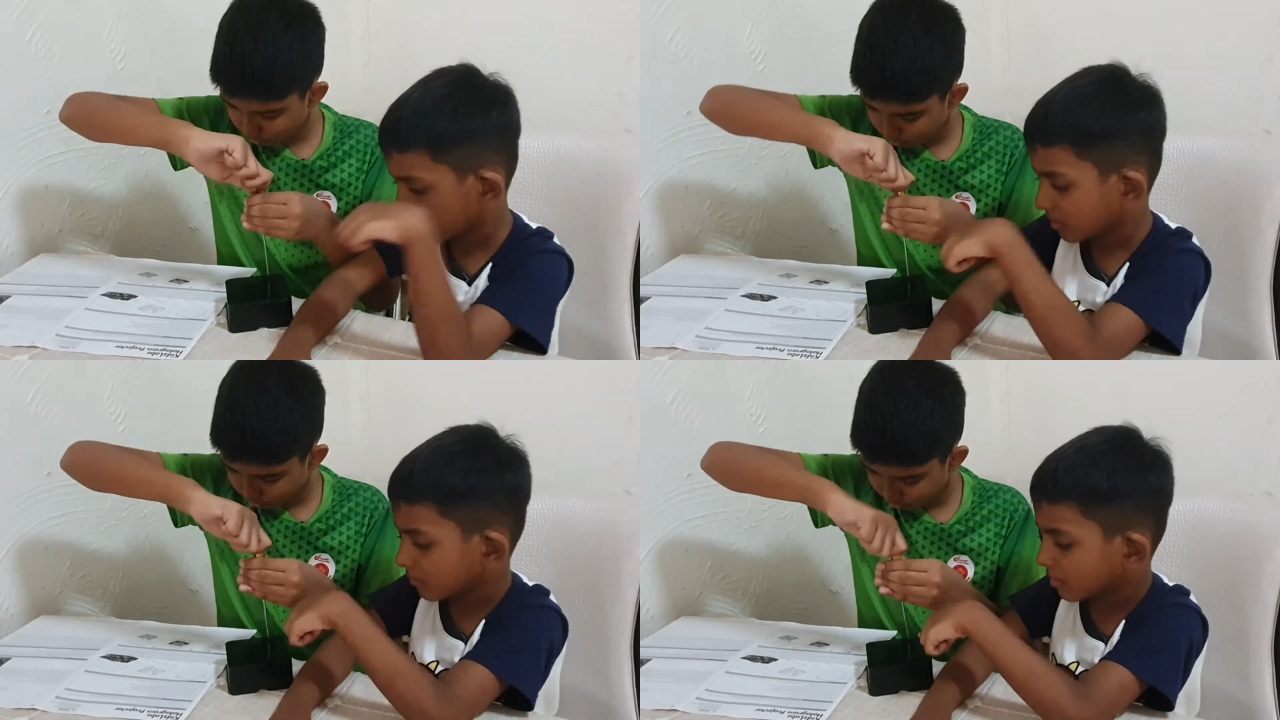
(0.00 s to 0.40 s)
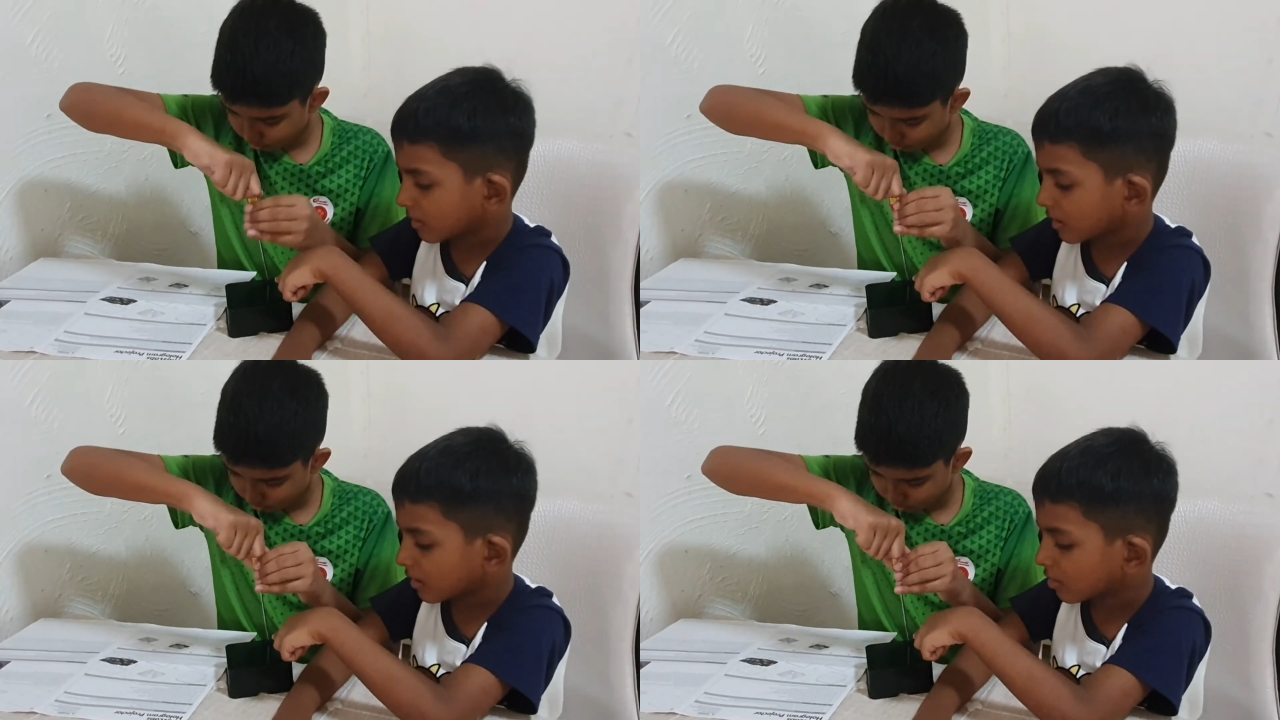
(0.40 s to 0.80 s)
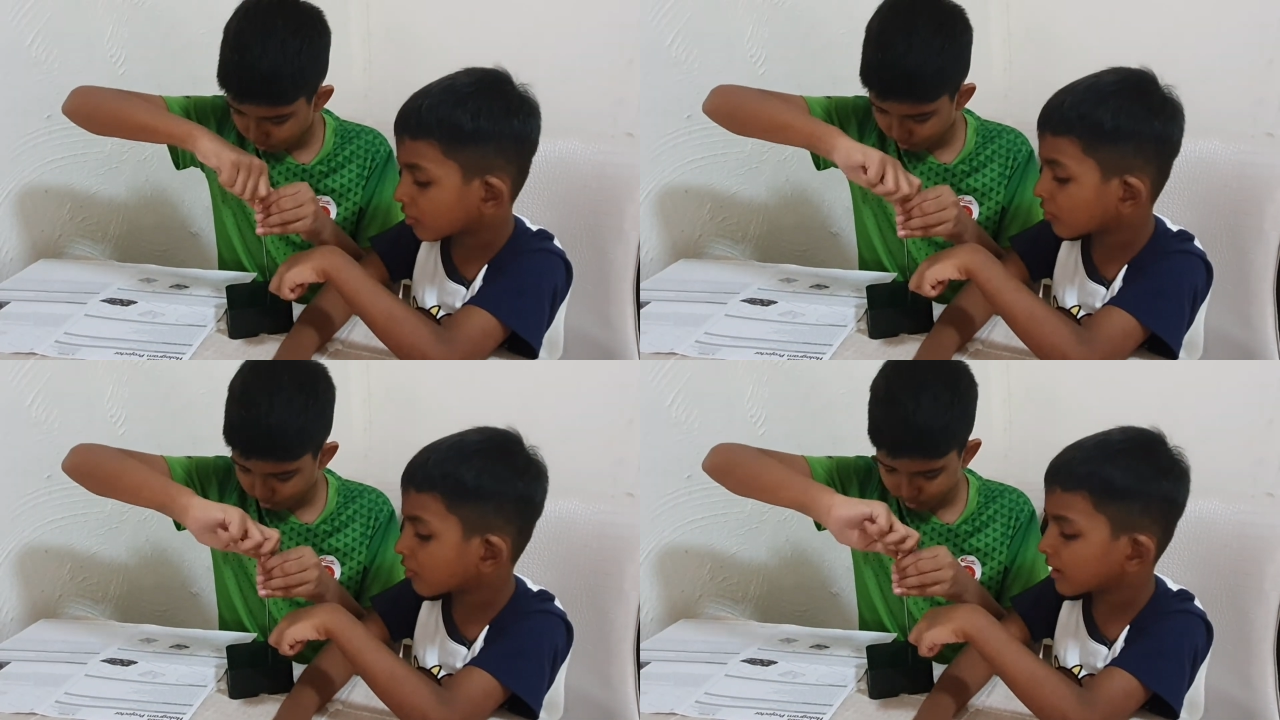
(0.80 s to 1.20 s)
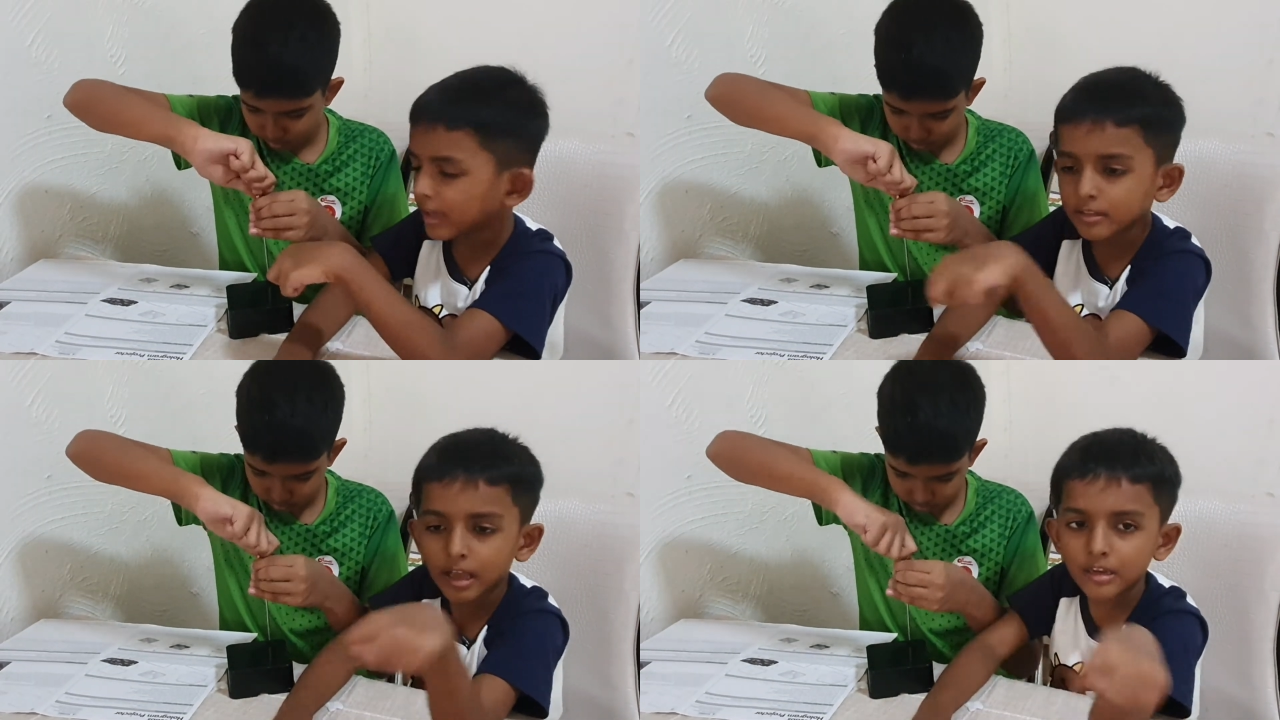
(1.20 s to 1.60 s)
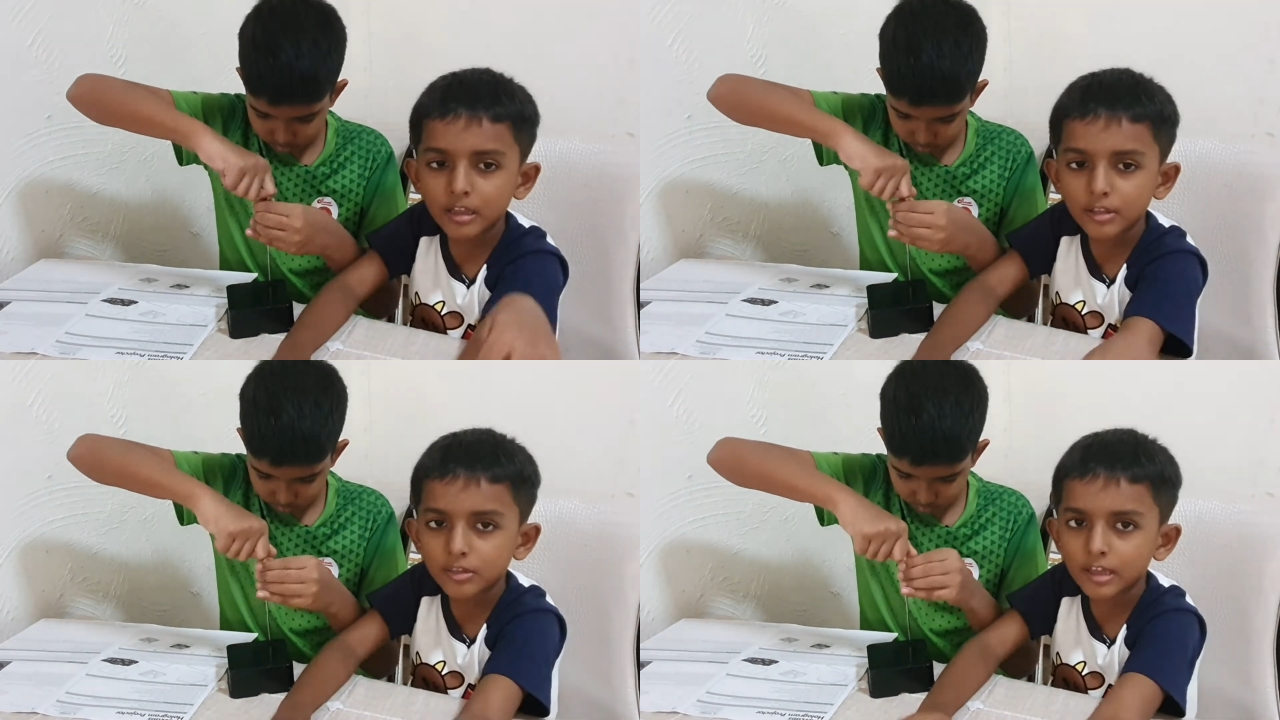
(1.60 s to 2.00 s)
Speaker 1: you see screw like that
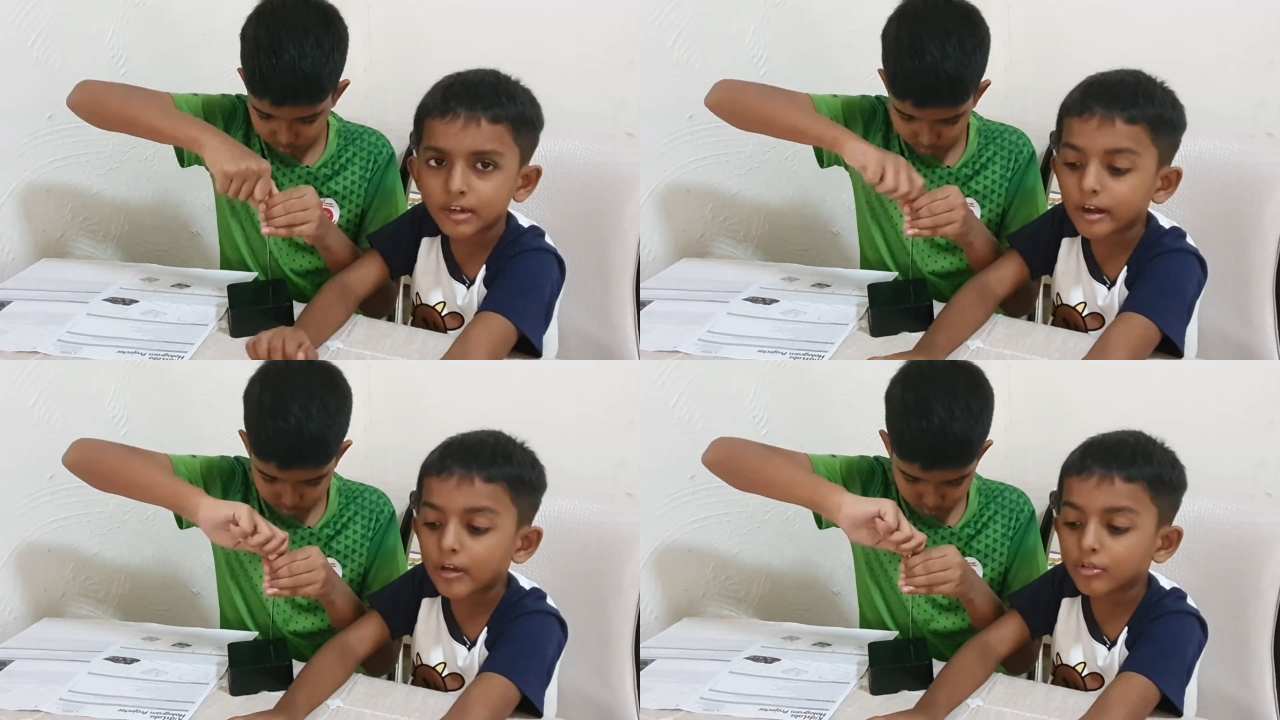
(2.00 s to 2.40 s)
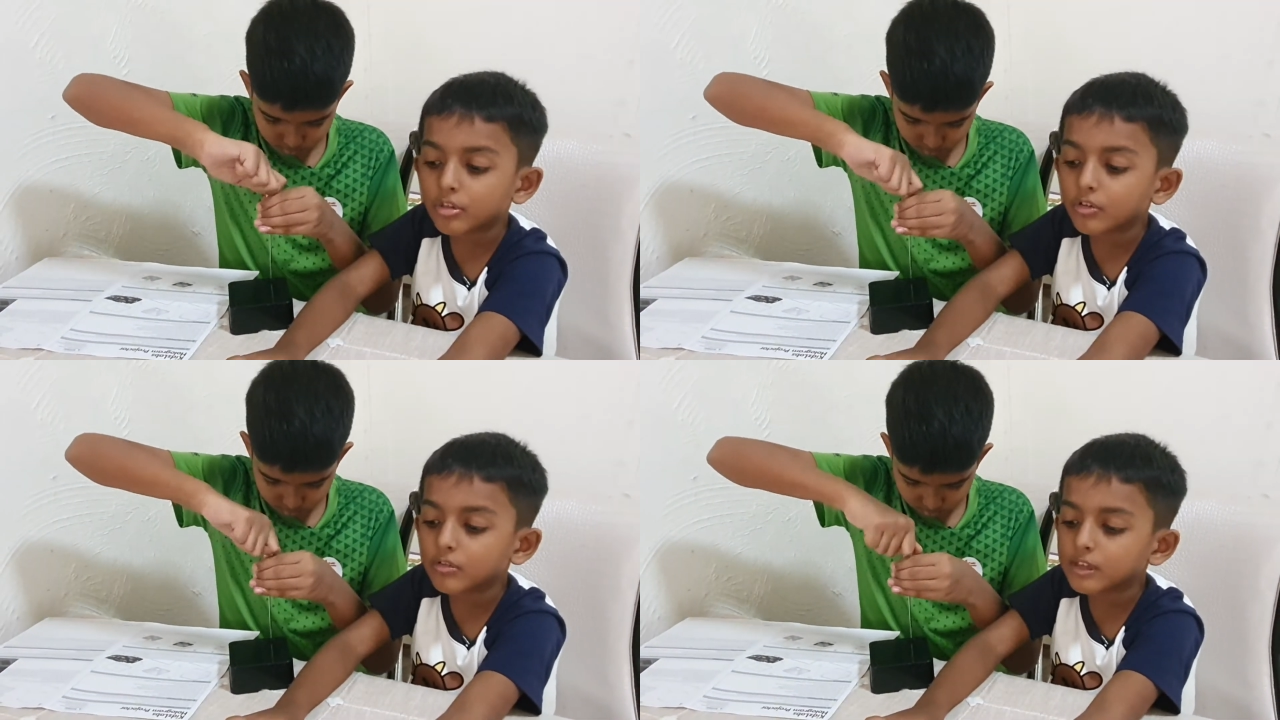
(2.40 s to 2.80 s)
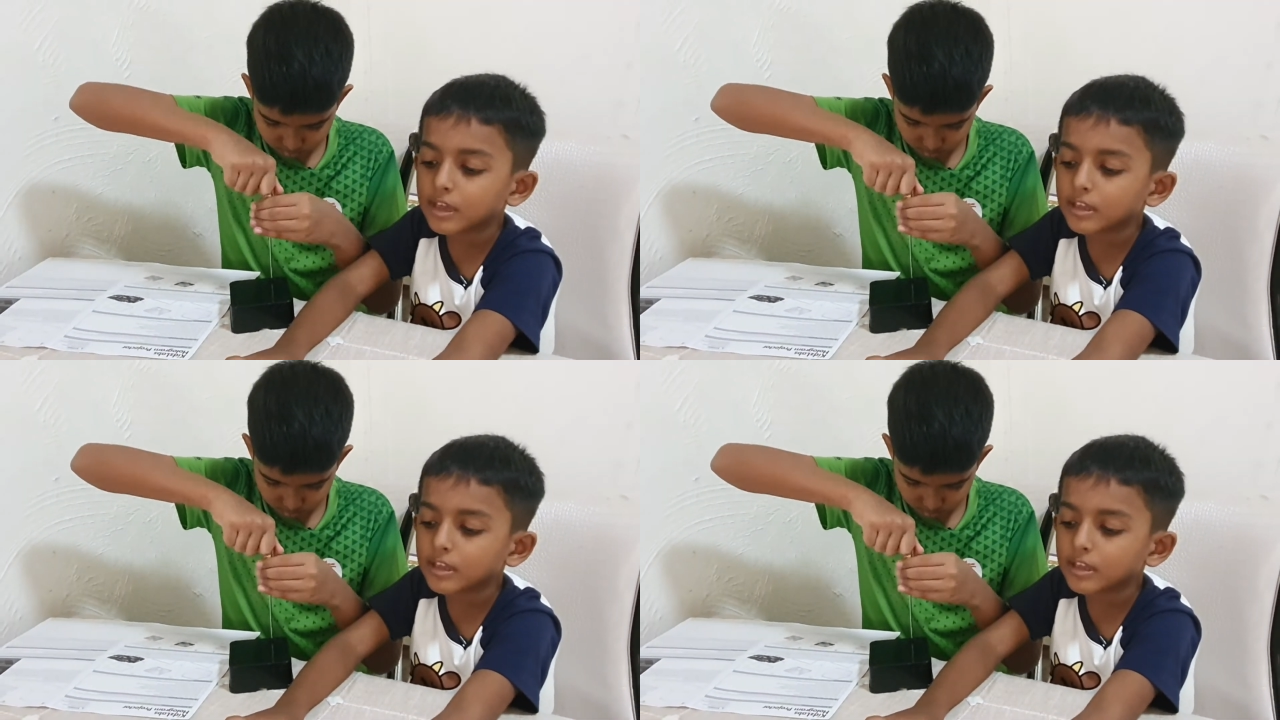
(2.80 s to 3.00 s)
inside your house okay